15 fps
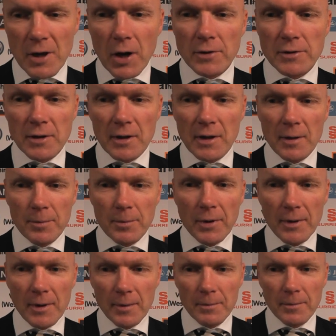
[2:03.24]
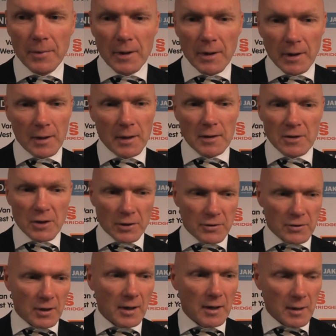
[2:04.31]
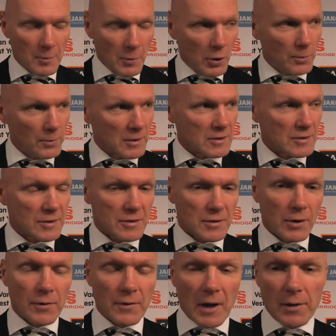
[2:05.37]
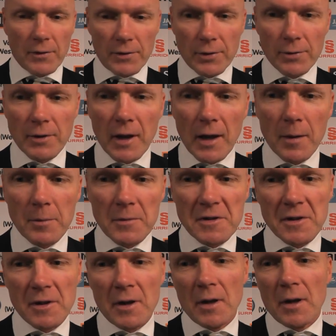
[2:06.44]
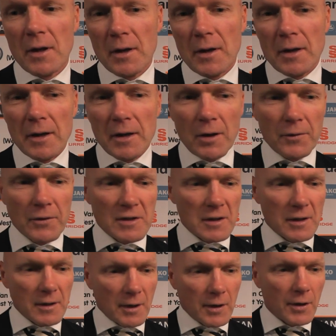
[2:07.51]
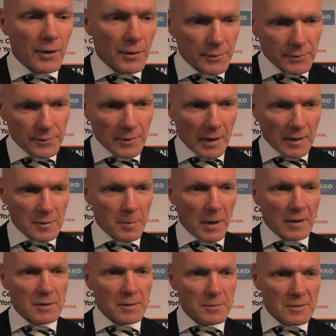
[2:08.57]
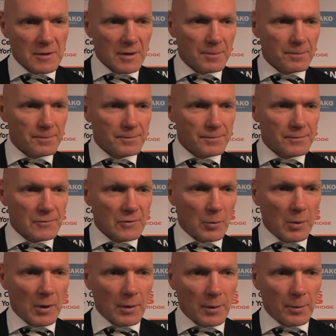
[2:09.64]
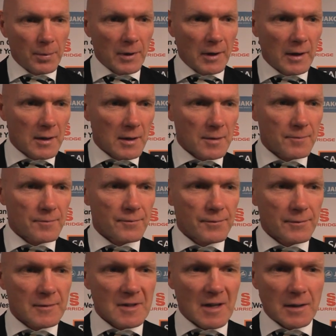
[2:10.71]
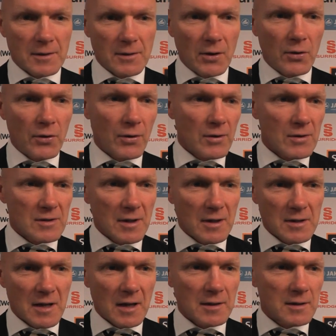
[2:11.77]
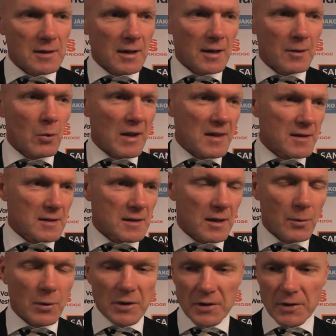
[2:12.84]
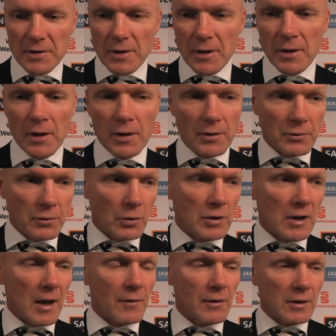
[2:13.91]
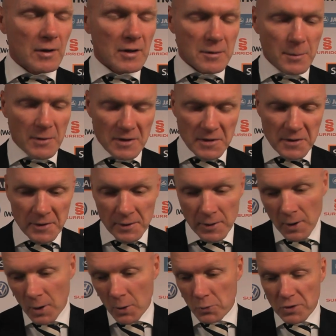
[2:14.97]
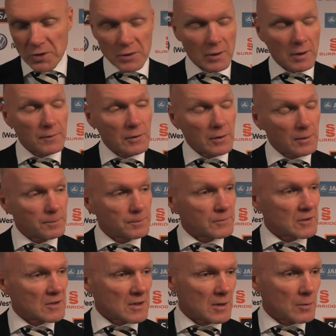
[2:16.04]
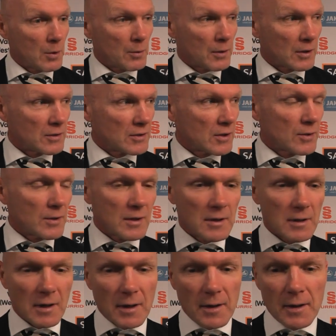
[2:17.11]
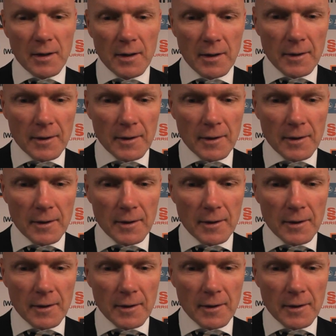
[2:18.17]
hard to keep him. He's not training at the moment. He's just sort of getting through games, and obviously you can't expect him to be able to play Saturday, Thursday, Saturday, Wednesday, which is the run you have at Christmas. So we're just going to have to see what we can do and